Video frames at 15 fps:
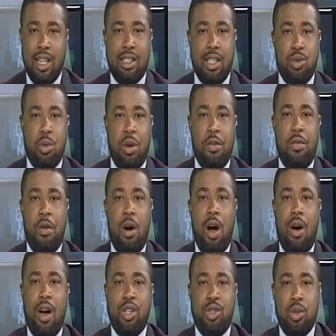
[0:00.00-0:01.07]
than 24
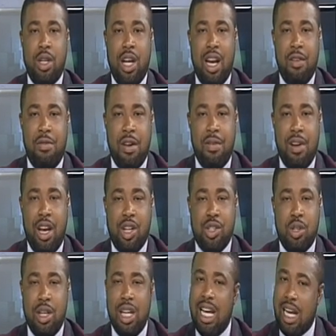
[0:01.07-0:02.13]
hours to the NFF
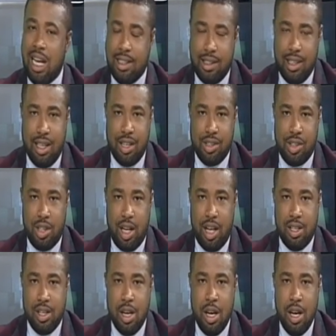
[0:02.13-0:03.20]
election in Katsina
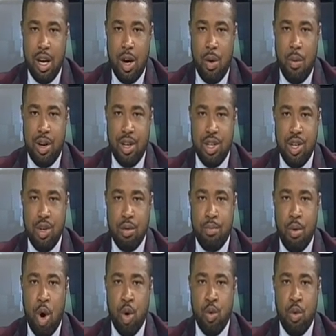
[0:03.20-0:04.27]
State, where the new
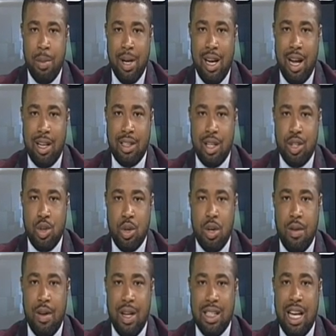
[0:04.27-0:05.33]
board will be elected to
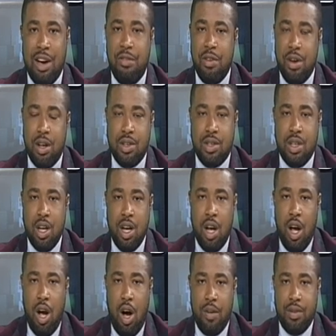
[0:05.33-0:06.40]
govern the affairs
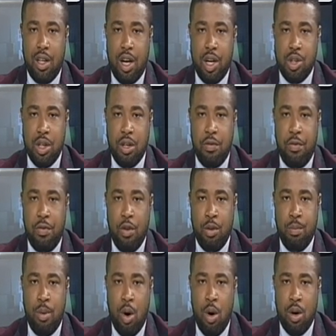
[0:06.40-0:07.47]
of the Nigerian
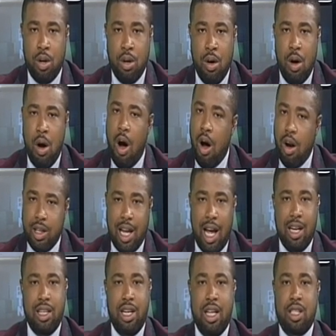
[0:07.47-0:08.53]
football. All
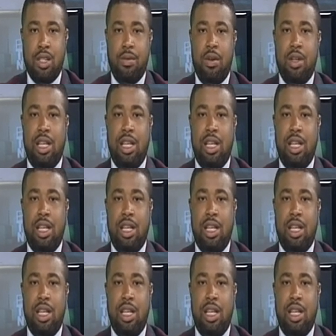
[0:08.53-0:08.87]
candidates for the